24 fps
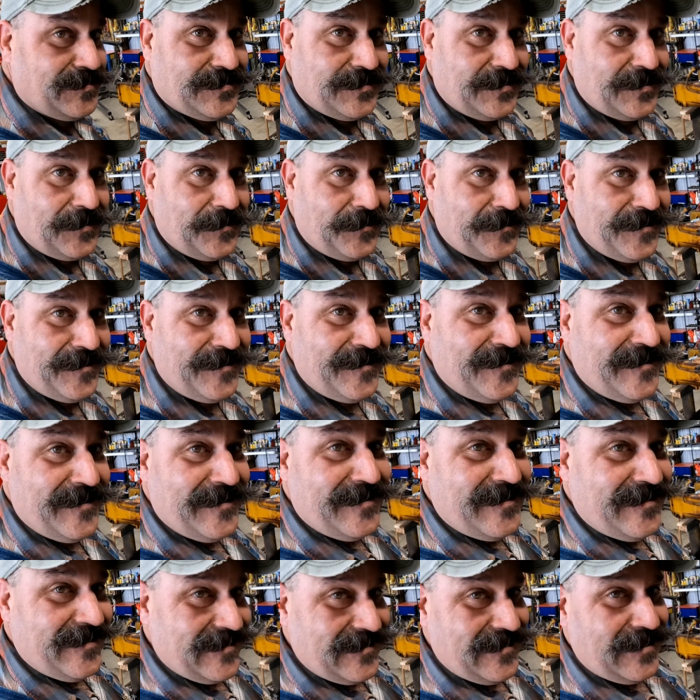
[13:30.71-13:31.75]
So
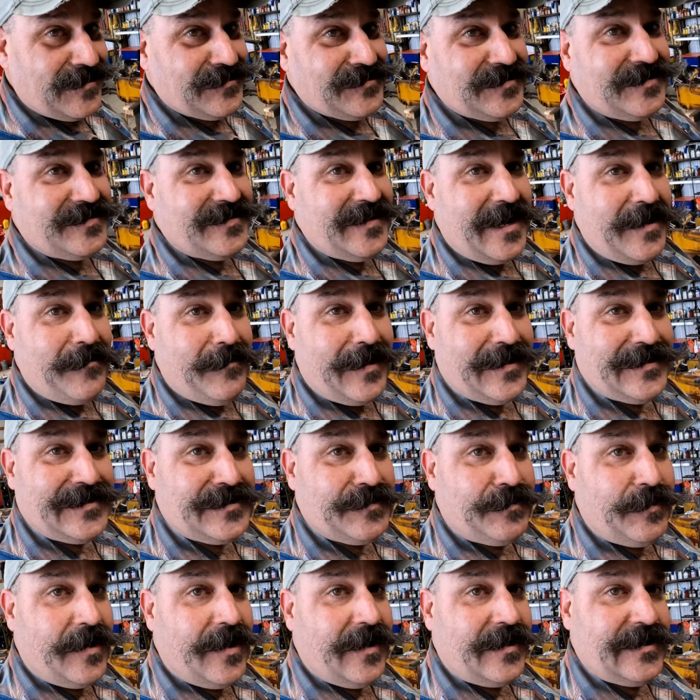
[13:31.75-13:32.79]
now's the time on
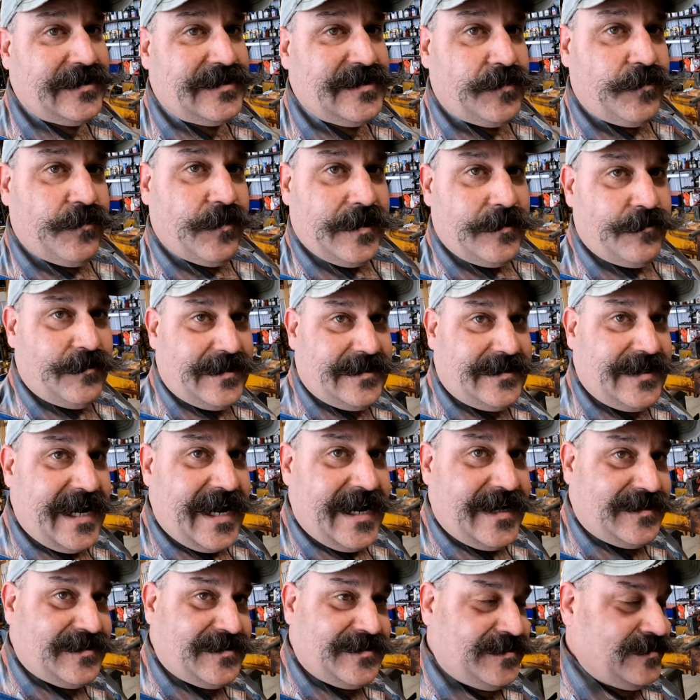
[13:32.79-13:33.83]
Sprockets when we
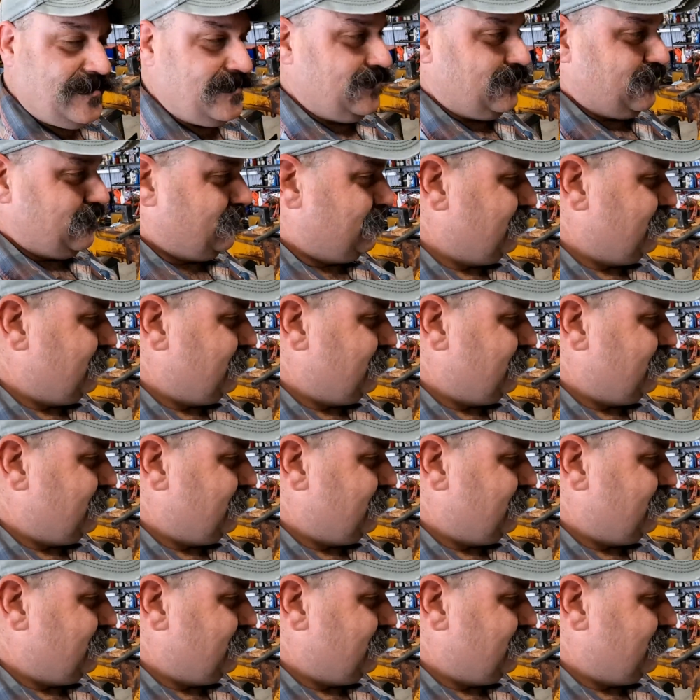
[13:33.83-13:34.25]
dance.